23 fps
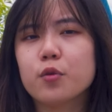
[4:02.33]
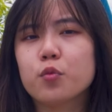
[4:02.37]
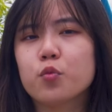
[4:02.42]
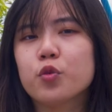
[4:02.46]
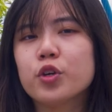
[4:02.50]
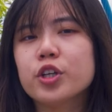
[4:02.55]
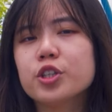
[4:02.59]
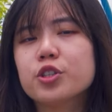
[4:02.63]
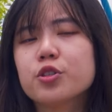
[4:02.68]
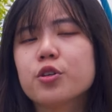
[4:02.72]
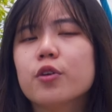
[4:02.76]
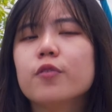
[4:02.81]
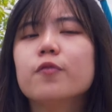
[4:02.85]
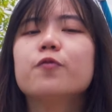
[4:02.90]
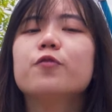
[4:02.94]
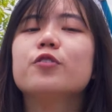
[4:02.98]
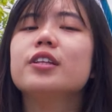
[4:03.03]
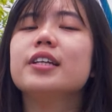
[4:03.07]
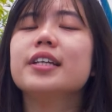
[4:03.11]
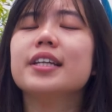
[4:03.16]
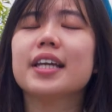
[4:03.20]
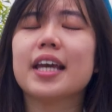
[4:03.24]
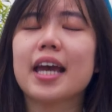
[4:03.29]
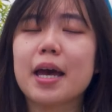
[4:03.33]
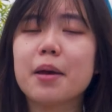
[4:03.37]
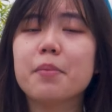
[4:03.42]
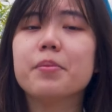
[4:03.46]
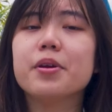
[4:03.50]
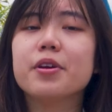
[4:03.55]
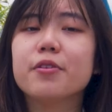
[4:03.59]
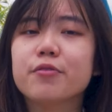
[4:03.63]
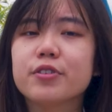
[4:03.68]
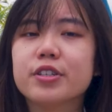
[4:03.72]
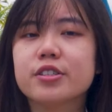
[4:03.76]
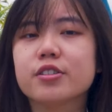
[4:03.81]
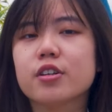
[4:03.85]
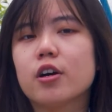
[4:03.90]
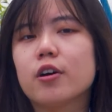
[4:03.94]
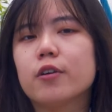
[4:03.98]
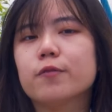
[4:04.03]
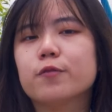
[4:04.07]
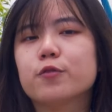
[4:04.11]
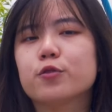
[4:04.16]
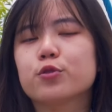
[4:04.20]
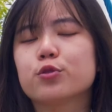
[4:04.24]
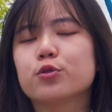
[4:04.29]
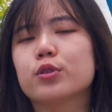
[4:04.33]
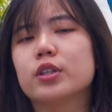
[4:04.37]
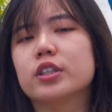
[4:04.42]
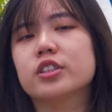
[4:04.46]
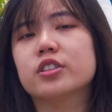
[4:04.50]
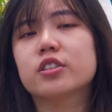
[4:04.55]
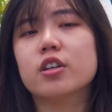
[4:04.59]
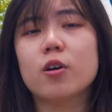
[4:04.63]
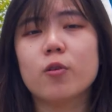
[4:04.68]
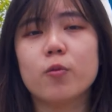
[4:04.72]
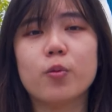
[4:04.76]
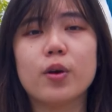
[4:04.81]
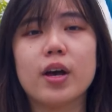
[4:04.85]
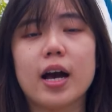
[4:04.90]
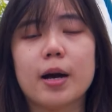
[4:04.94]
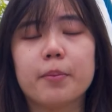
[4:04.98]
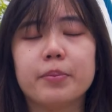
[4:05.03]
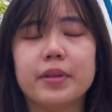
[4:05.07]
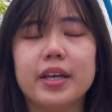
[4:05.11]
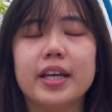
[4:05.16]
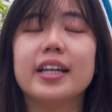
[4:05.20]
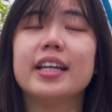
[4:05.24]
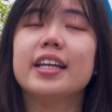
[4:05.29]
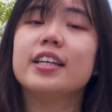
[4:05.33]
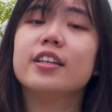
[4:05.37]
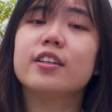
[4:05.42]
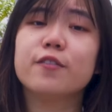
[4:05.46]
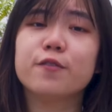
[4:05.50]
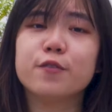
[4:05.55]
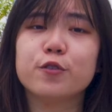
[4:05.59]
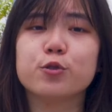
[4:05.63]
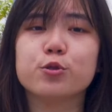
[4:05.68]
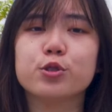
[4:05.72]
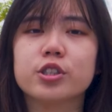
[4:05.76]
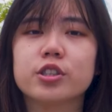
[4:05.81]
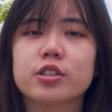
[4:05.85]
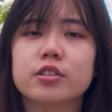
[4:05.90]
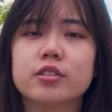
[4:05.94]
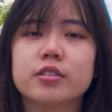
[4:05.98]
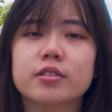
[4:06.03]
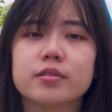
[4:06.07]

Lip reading: which hopefully can be resolved through a software update in the future.